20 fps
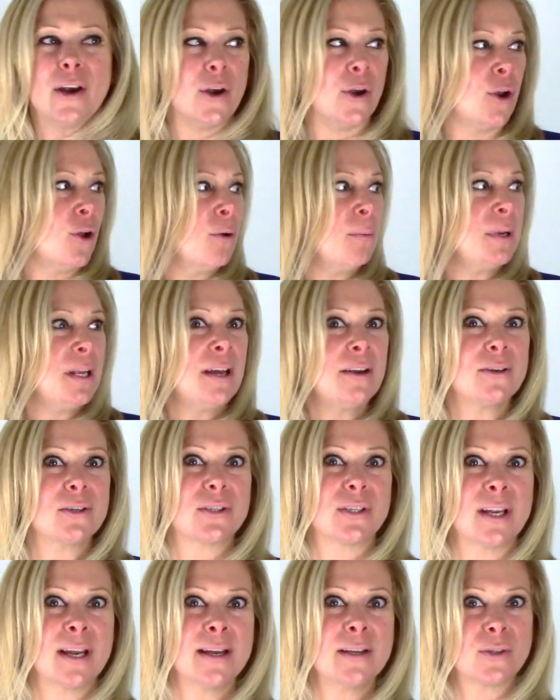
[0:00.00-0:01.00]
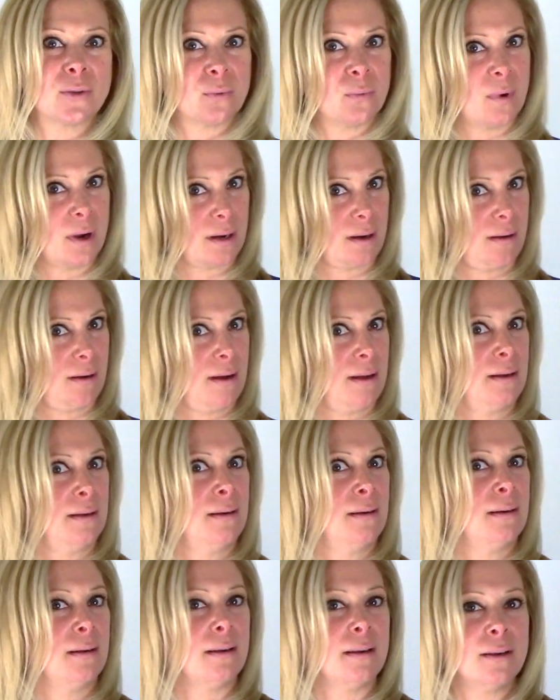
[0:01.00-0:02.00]
nobody understands what got
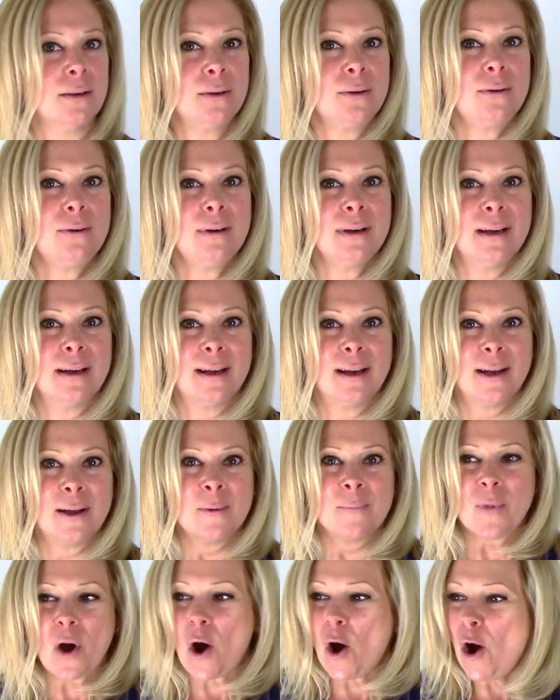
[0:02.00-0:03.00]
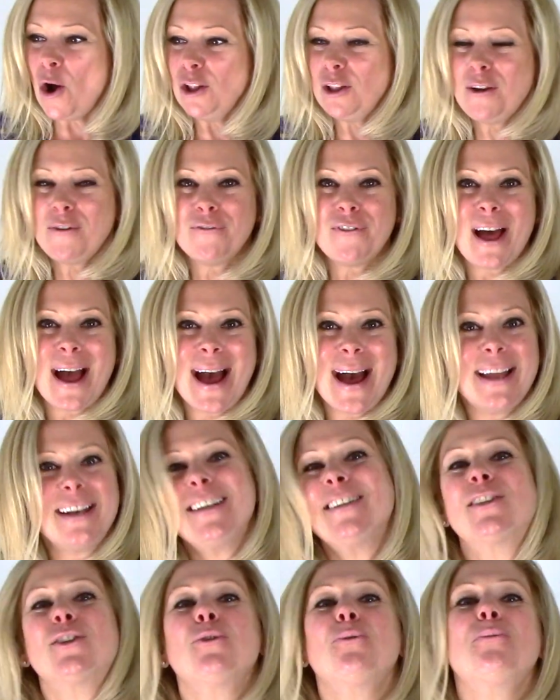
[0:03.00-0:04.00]
into you. All of that
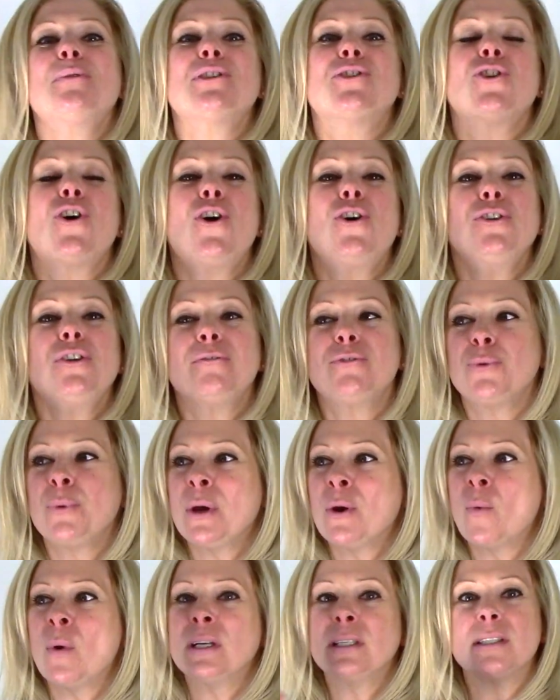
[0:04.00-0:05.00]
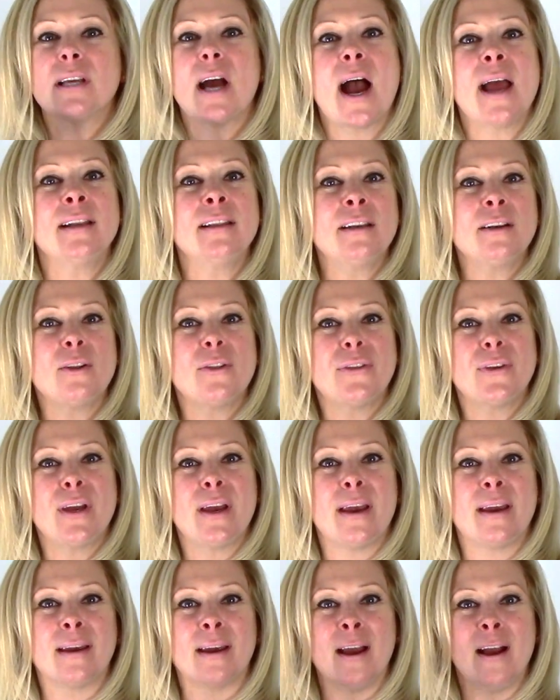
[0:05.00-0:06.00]
is the result of doing one tiny little
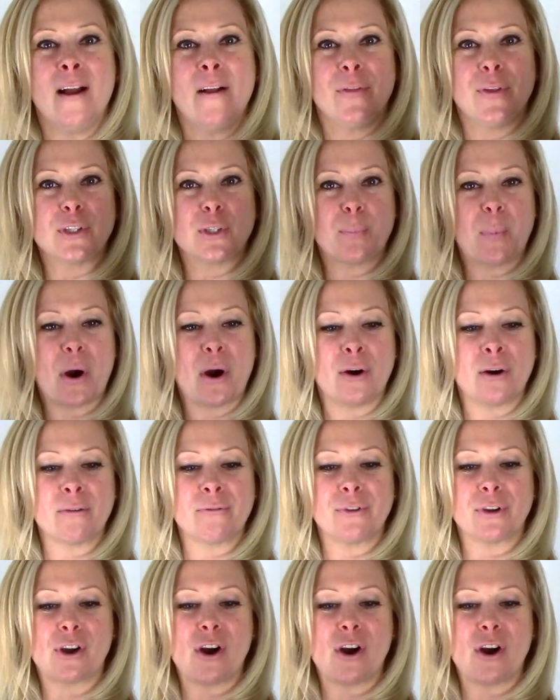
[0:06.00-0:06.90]
thing that's part of the